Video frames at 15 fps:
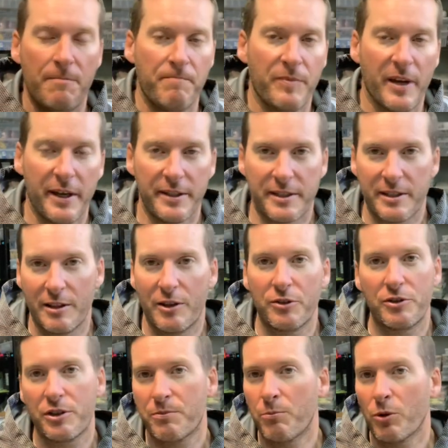They're
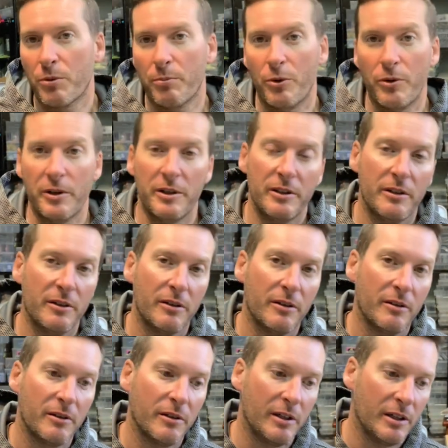just more buoyant.
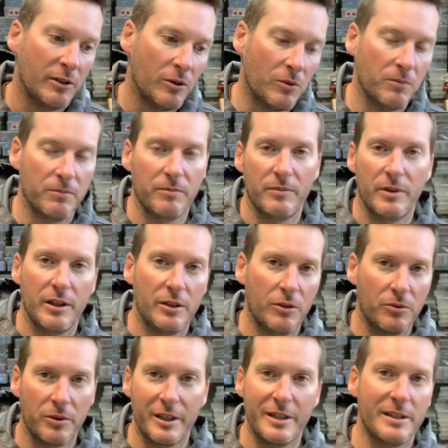They
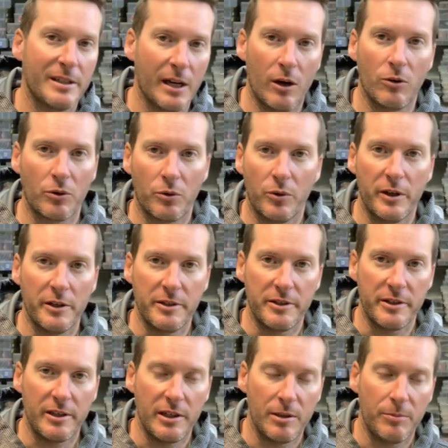don't get down quite as
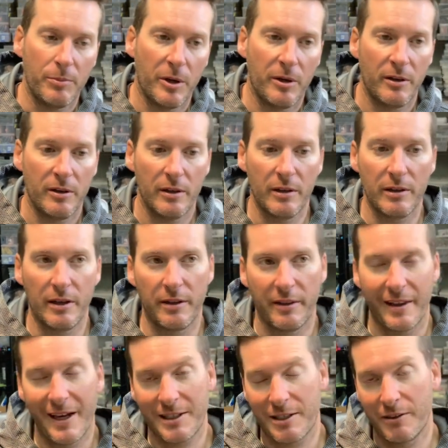deep.
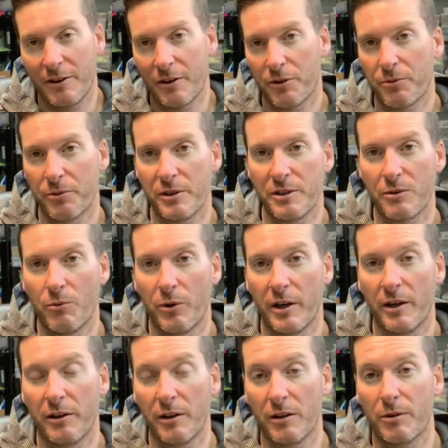That's another reason why
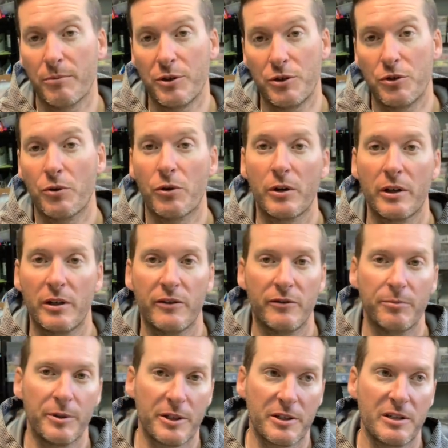I think the majority of
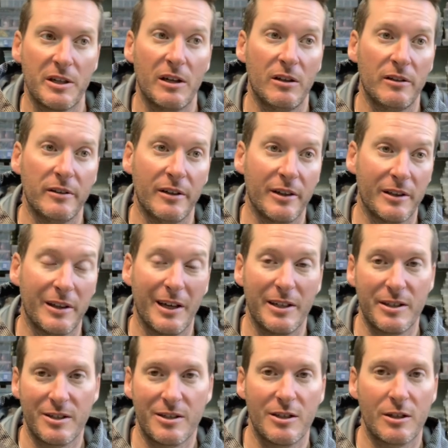them excel in like that
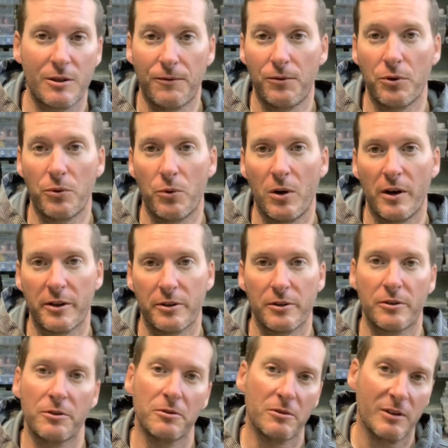6 foot of water
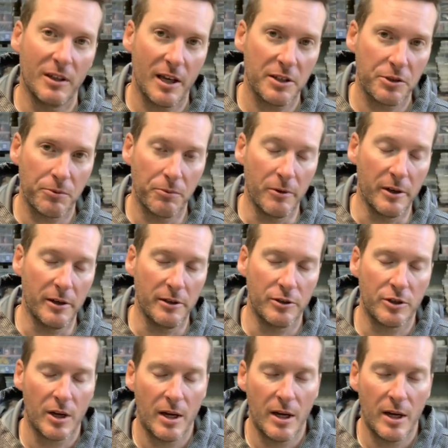or less range,